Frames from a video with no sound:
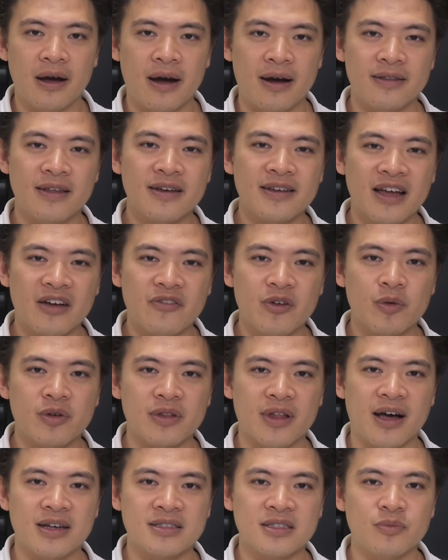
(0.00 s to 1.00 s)
I like having
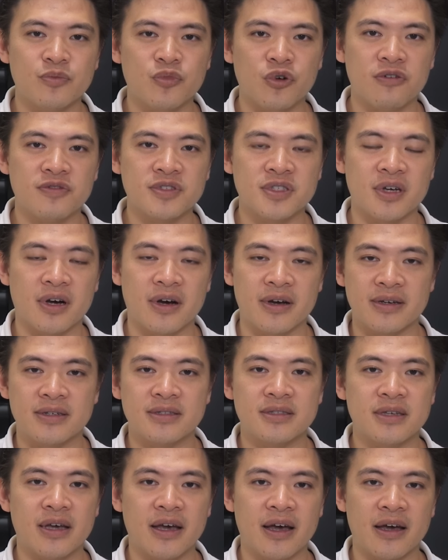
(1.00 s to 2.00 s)
glass on both
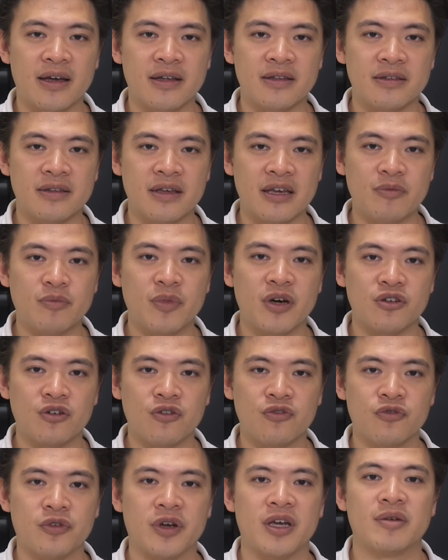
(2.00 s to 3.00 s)
sides and a
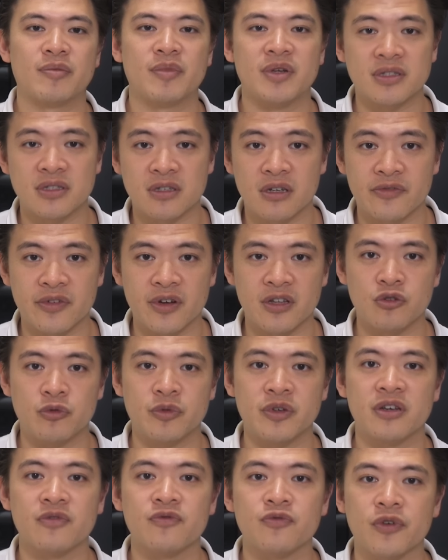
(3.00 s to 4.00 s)
metal frame instead of an
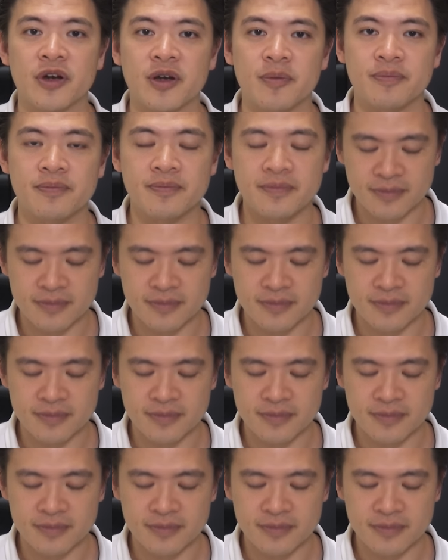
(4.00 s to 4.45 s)
aluminum frame.